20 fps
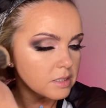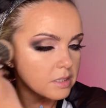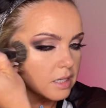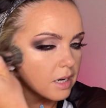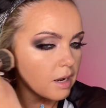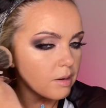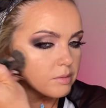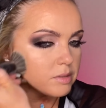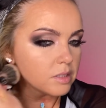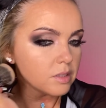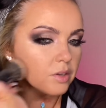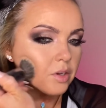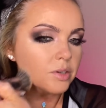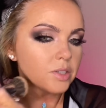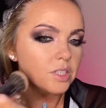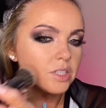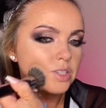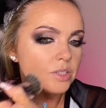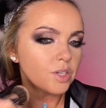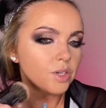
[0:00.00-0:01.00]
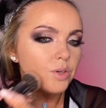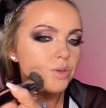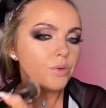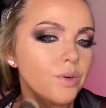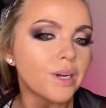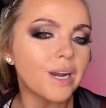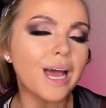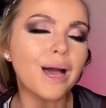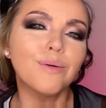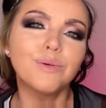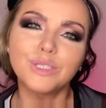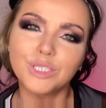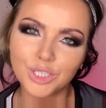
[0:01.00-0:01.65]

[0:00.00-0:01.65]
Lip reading: that I was allergic to and I was